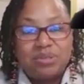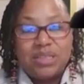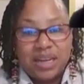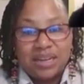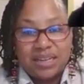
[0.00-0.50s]

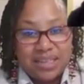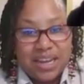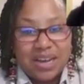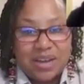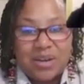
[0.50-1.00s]
telling the
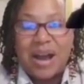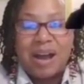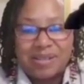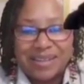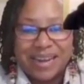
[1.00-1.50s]
tale
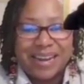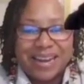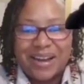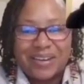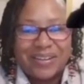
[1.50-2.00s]
all day
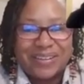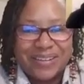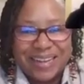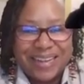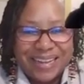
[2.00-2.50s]

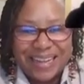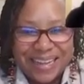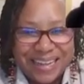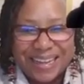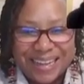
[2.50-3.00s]
long.
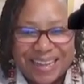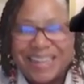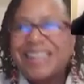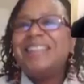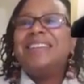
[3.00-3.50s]

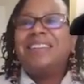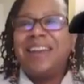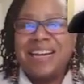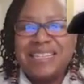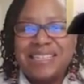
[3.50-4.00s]

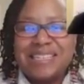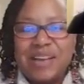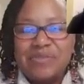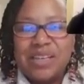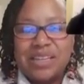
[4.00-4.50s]
There is
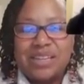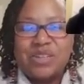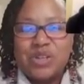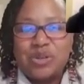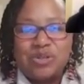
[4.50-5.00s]
something
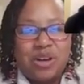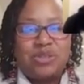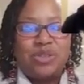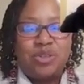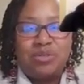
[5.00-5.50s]
that
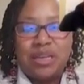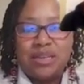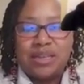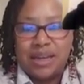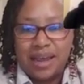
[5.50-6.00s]
you
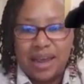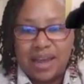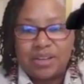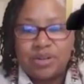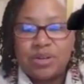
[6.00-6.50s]
need to
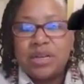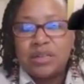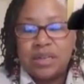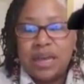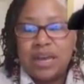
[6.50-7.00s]
handle,
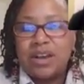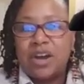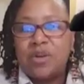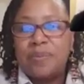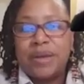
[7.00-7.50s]
to let
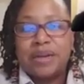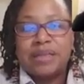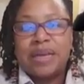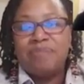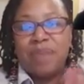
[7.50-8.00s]
go,
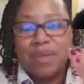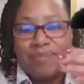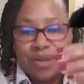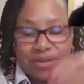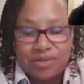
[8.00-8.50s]
because it may
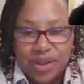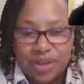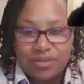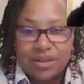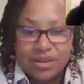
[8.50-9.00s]
be the
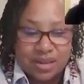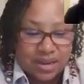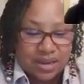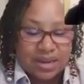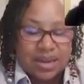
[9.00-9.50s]
very thing